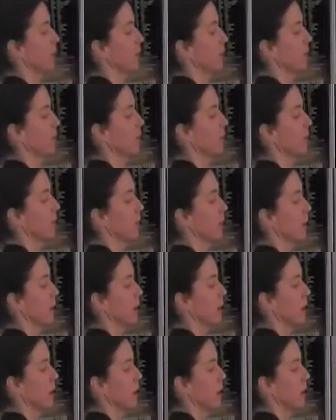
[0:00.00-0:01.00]

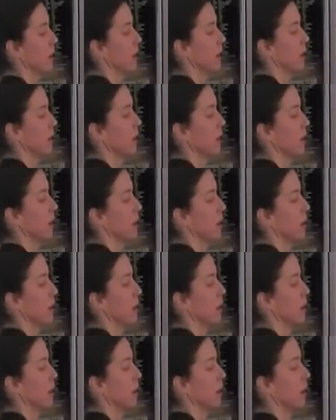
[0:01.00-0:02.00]

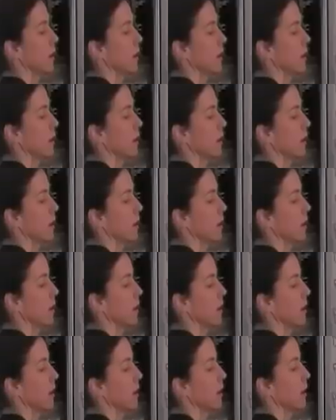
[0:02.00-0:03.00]

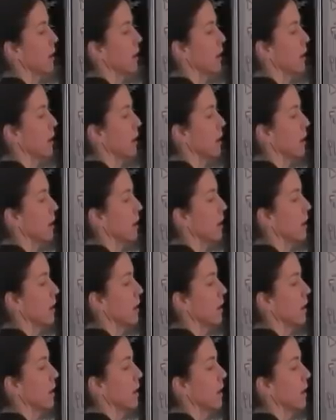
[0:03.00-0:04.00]

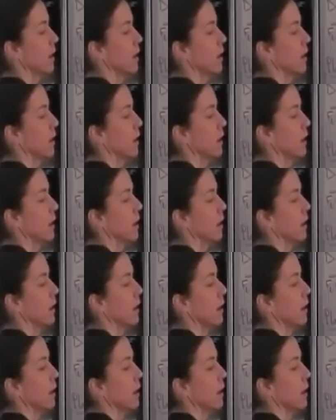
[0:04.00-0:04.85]
No one is speaking in this clip.